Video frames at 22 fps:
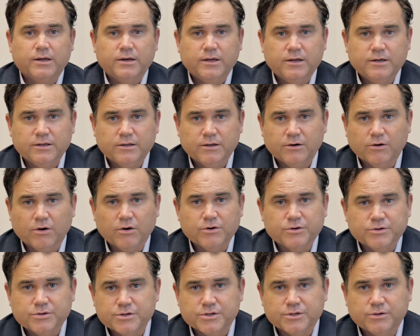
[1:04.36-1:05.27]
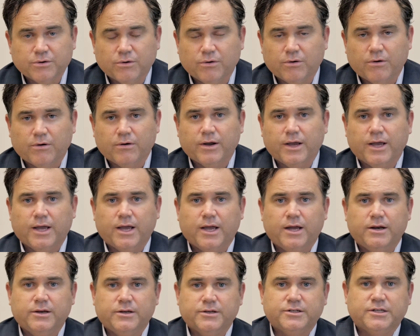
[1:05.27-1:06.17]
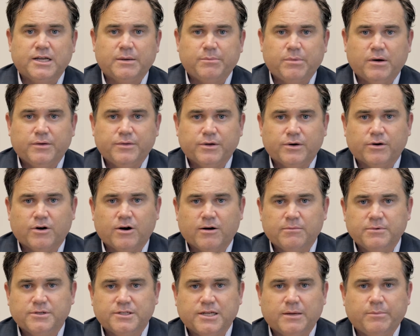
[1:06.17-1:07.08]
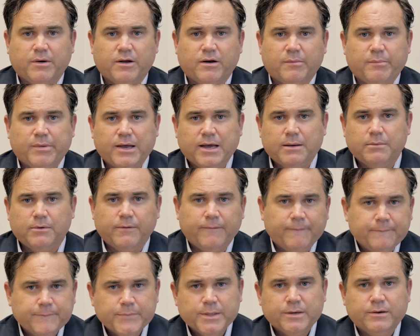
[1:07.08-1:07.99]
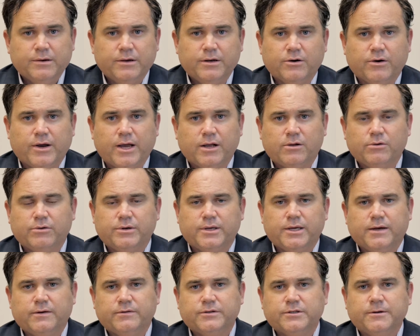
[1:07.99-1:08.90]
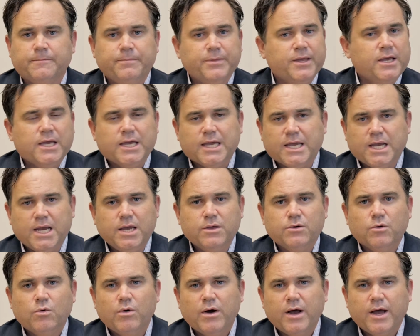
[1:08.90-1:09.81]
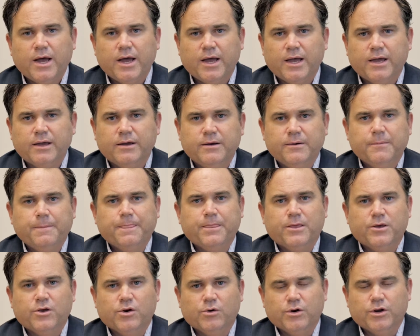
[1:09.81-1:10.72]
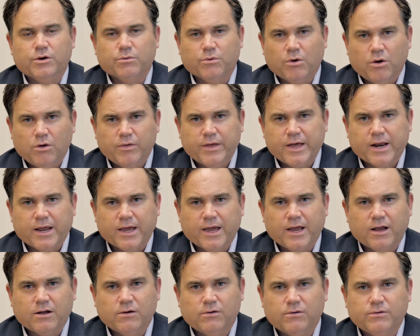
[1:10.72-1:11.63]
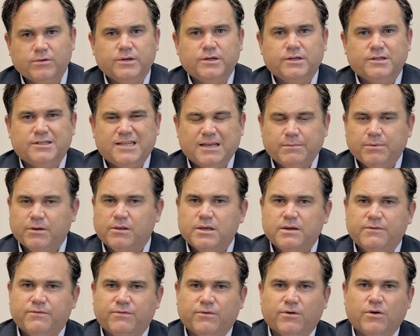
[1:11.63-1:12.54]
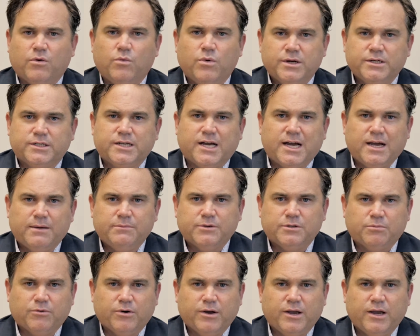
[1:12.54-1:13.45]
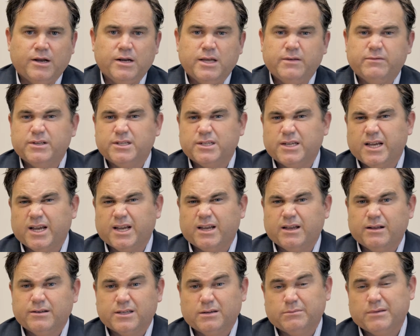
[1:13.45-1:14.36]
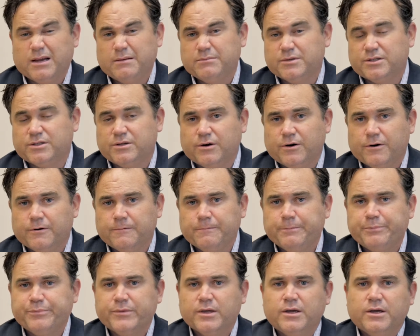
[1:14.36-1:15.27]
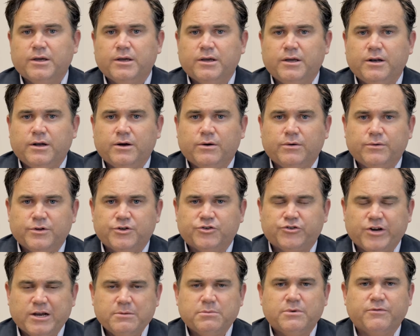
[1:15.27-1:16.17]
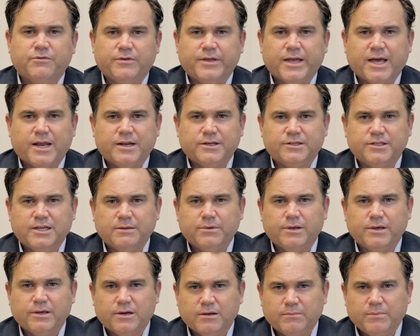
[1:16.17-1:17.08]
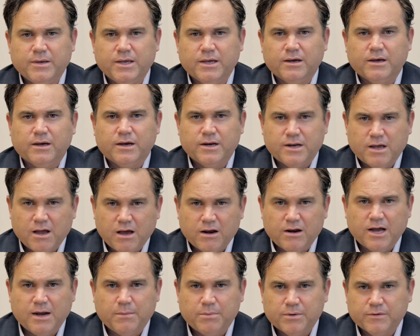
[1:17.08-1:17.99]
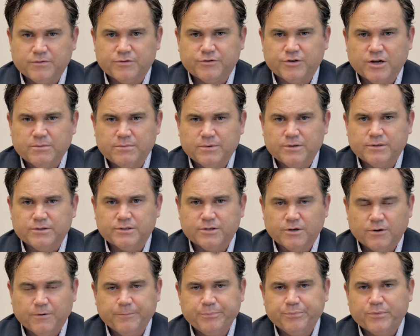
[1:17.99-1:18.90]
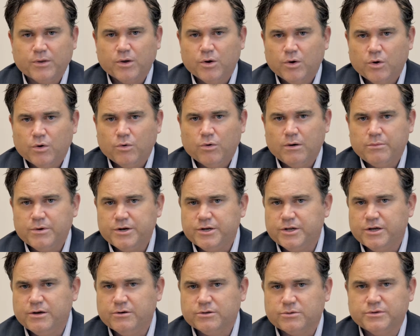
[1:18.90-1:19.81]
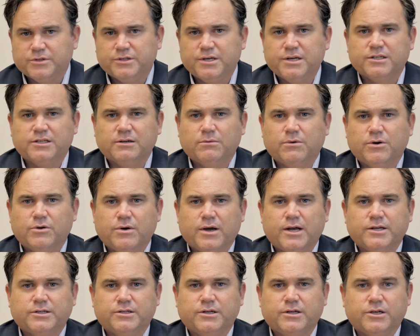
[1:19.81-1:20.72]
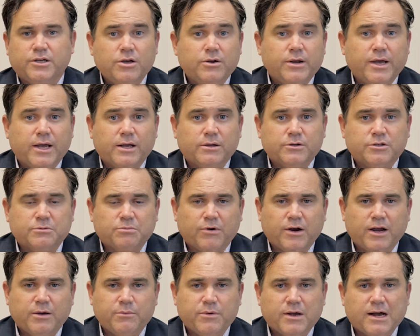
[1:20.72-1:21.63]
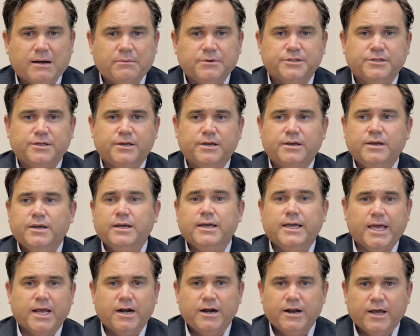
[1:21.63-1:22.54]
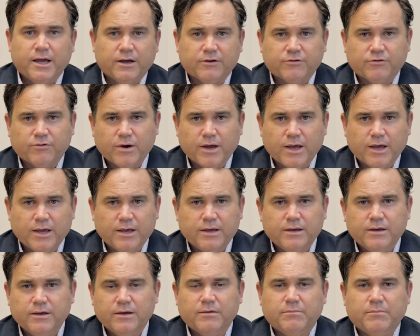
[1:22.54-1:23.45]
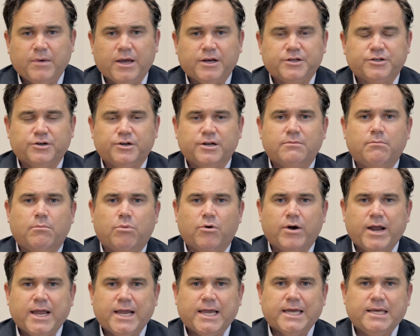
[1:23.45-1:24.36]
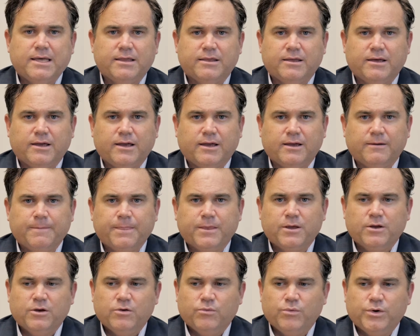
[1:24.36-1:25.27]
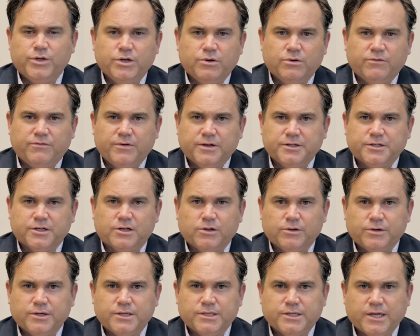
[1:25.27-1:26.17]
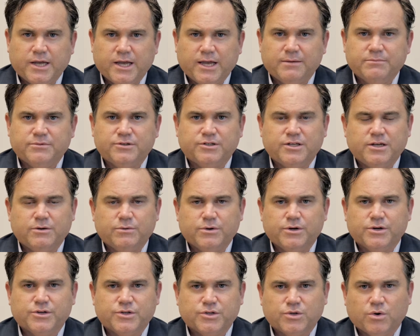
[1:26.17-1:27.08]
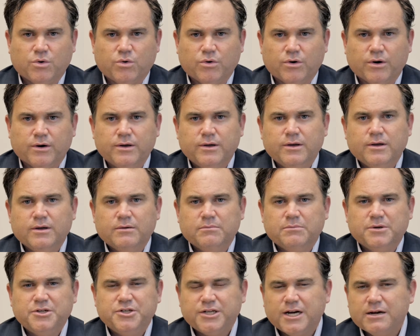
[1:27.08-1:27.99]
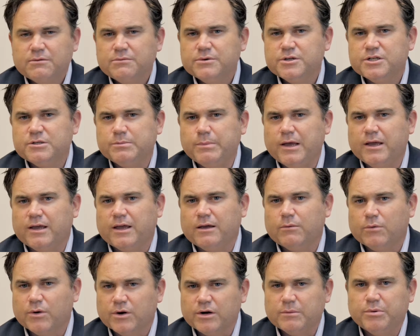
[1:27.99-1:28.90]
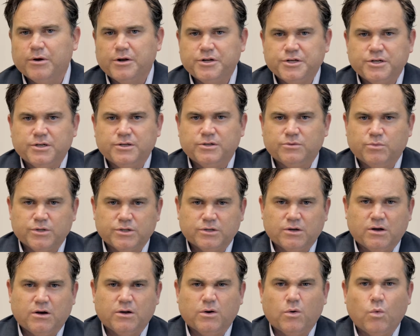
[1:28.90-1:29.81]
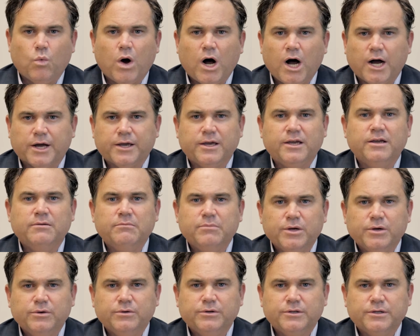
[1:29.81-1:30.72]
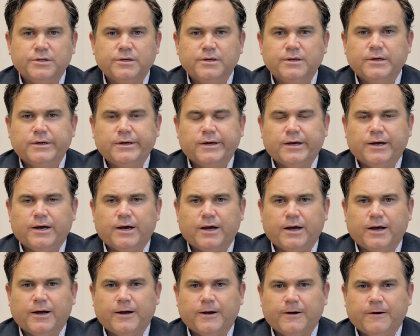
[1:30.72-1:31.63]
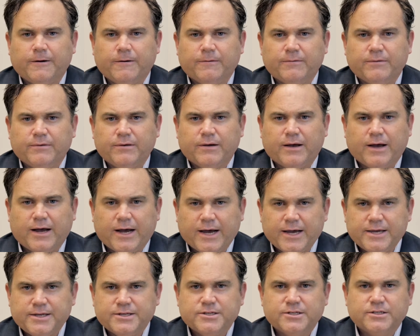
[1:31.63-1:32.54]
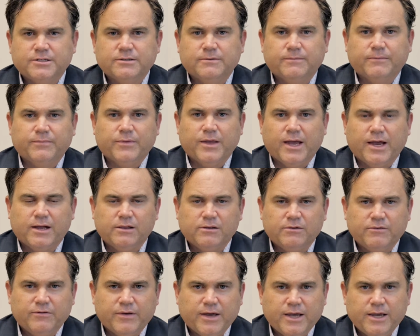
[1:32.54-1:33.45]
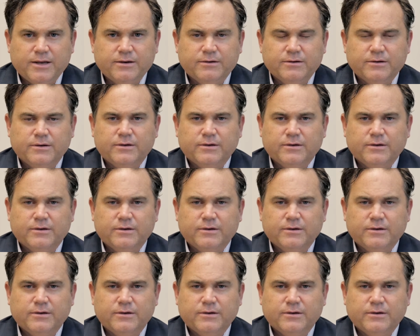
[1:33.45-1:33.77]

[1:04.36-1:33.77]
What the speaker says: into the grocery store and you step on the curb and step on a pebble and your ankle gives. Either way, you roll that ankle. Typically for a one-time sprain, even second, sometimes third, the treatment for that is typically going to be a non-operative treatment. So what we do is we see someone who has an acute ankle sprain, we obviously get an x-ray, make sure you didn't break anything. We do a physical exam, see where you're sore. But generally speaking, we're going to put you in what's called a walking boot, ice, elevate,